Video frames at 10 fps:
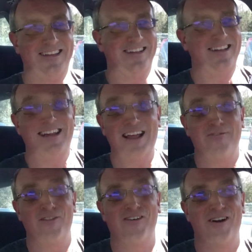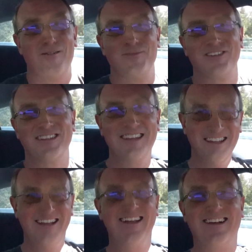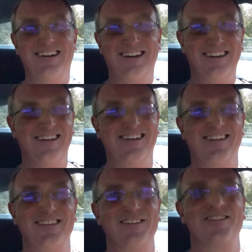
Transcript: and I have long arms. This is